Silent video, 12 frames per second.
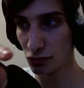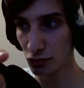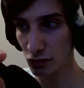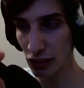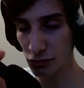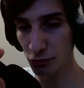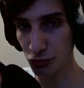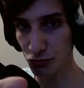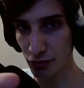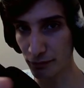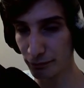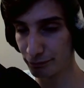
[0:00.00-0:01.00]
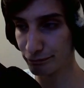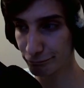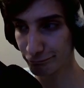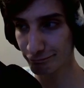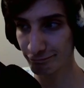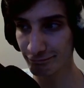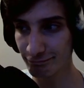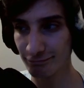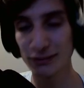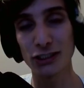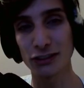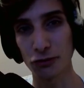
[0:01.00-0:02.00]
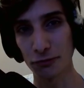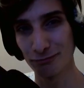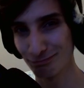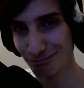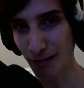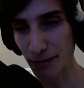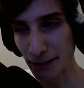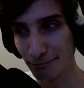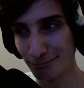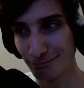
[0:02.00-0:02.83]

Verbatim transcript: Catch me on stream. See you soon. Bye-bye.